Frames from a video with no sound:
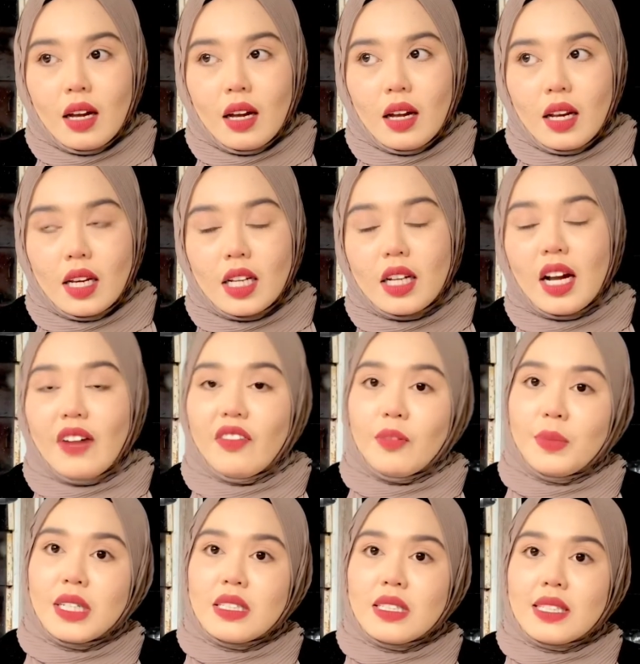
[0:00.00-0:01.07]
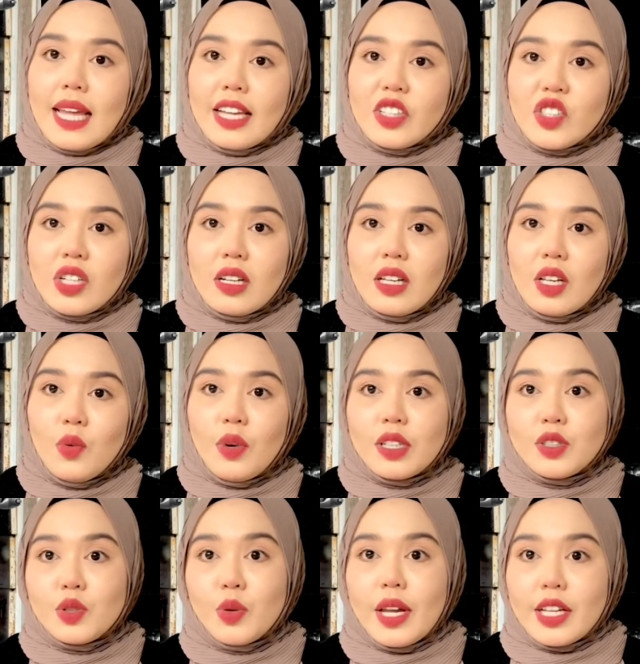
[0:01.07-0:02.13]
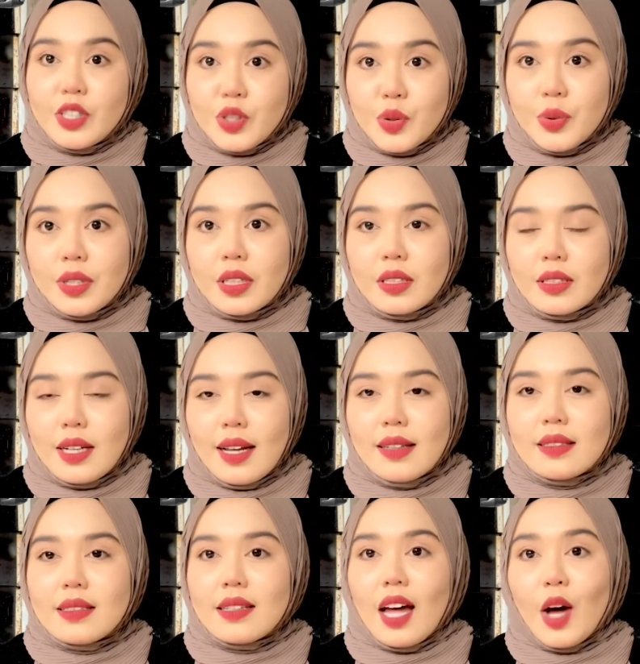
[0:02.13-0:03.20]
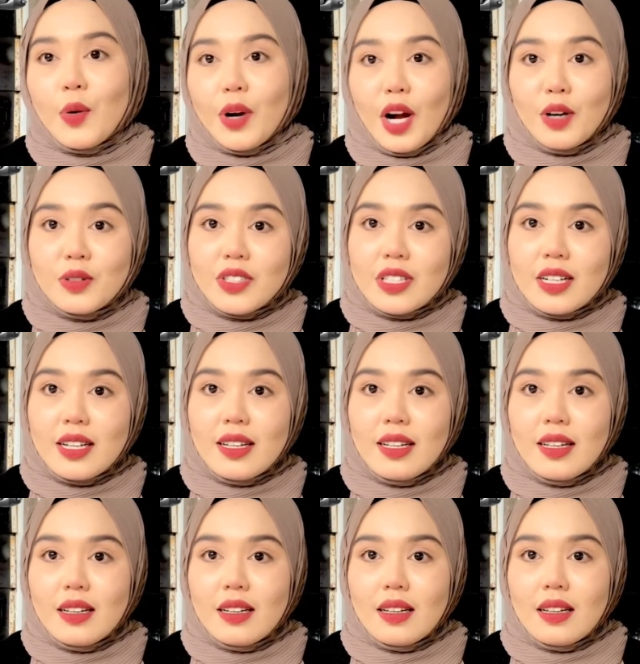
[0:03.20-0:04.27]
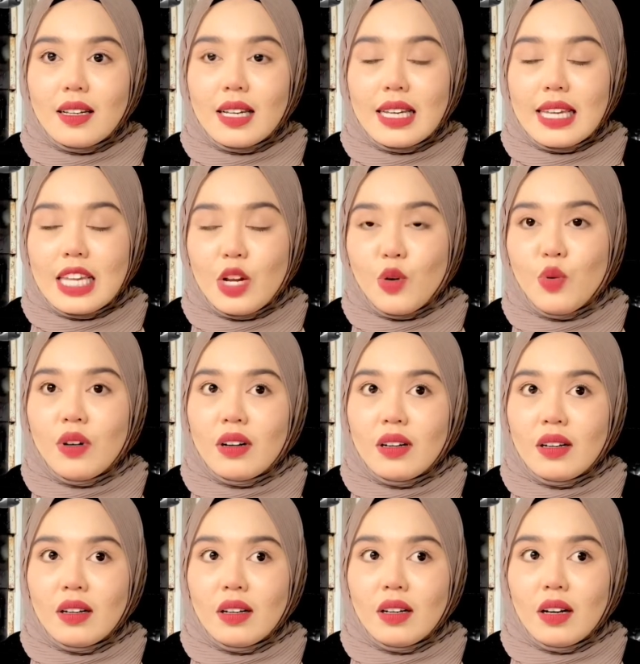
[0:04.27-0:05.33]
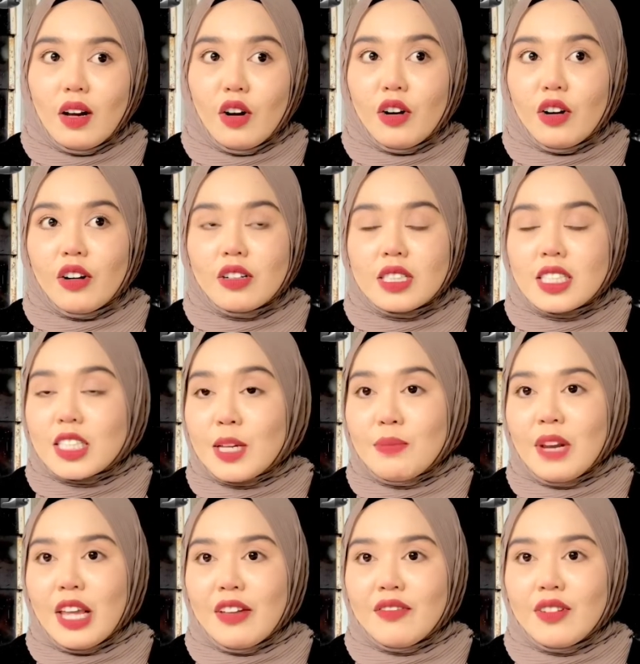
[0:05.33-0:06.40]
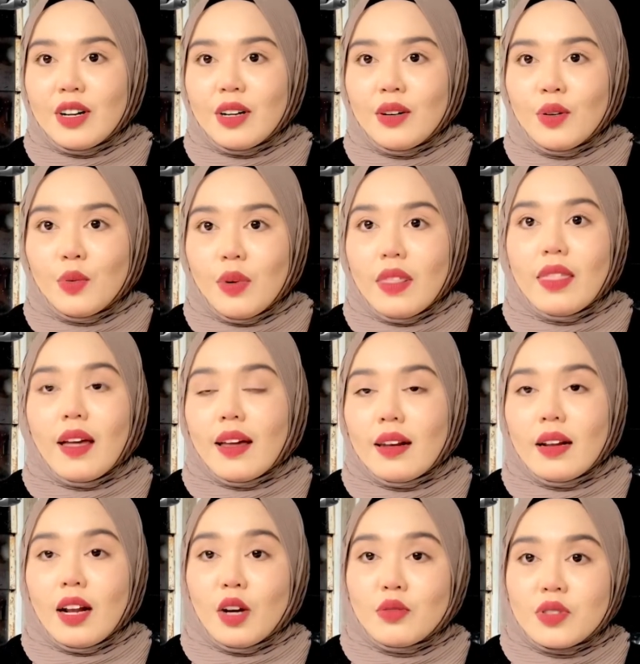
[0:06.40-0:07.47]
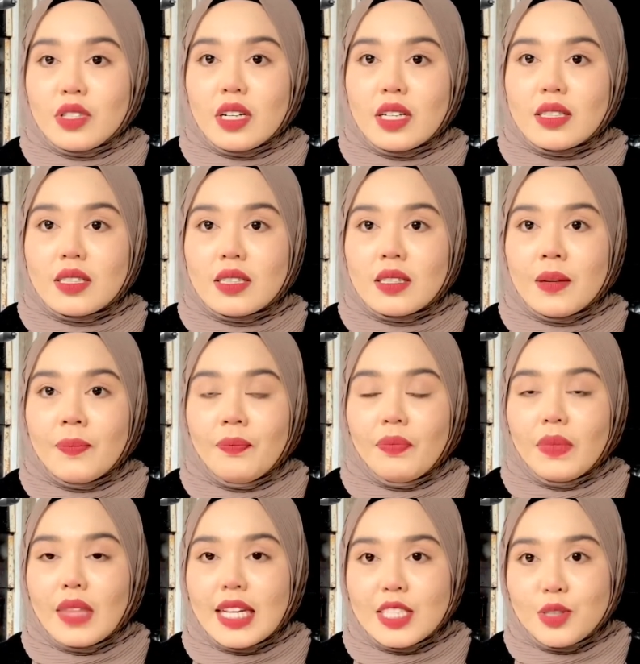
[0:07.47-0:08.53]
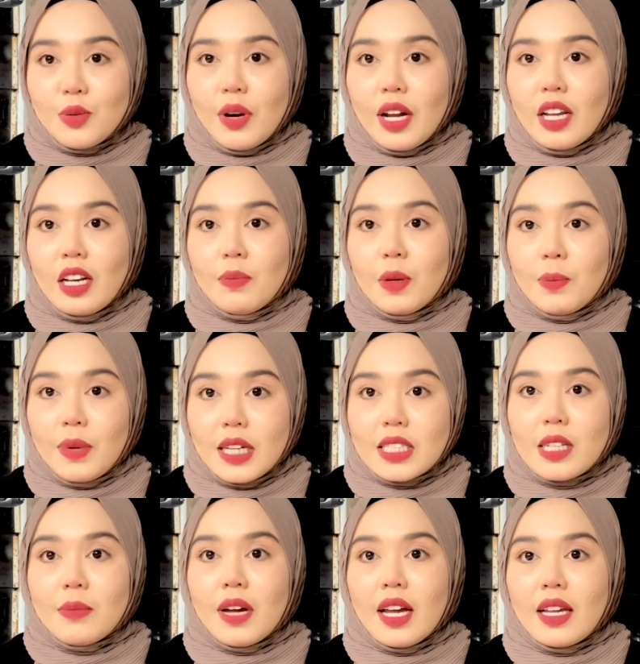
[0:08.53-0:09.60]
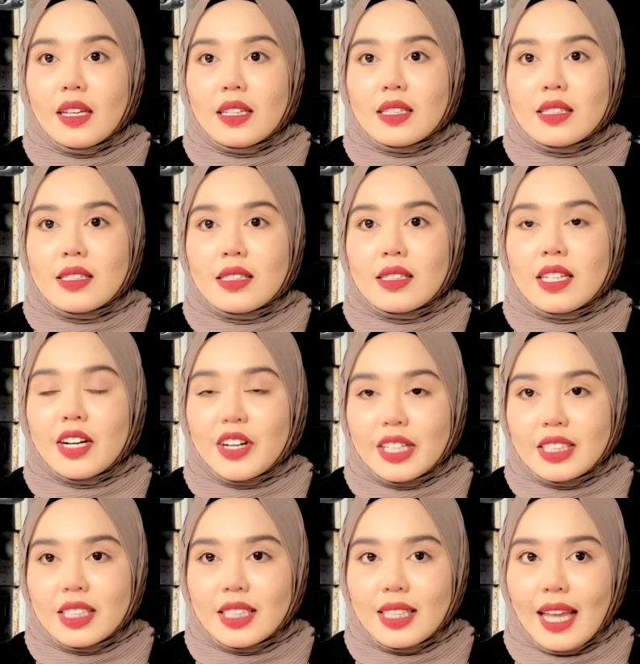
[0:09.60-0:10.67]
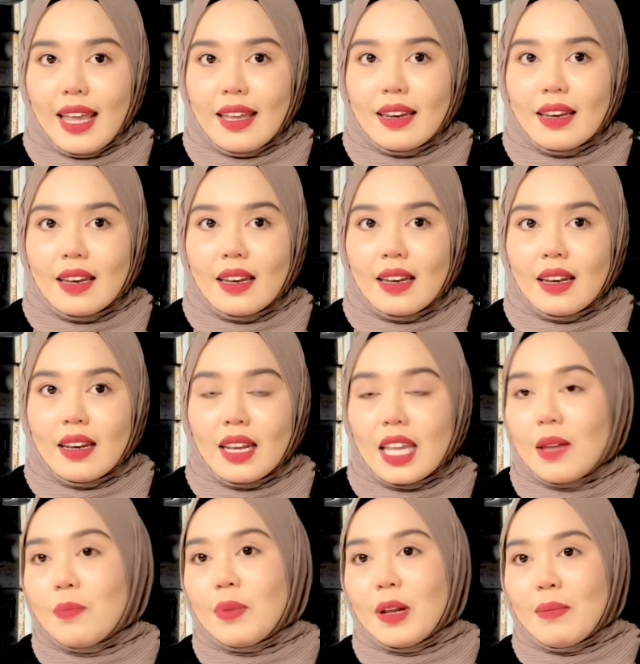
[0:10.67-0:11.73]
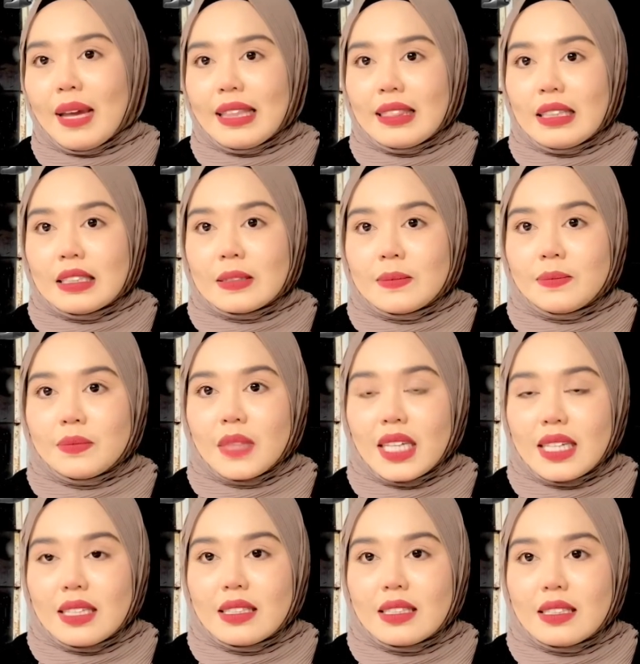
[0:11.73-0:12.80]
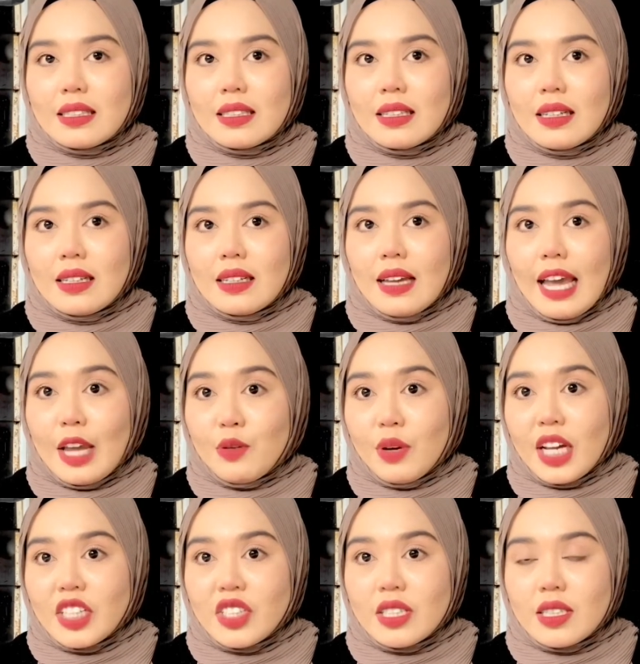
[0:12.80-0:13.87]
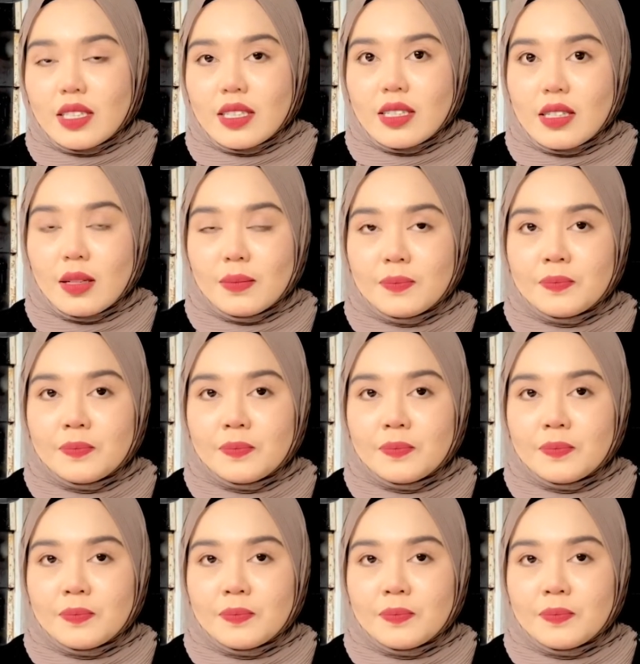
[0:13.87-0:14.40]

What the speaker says: The governments actually want to ensure that our country equal or same level with other countries. That's why the Ppsmi is created and implemented in education system.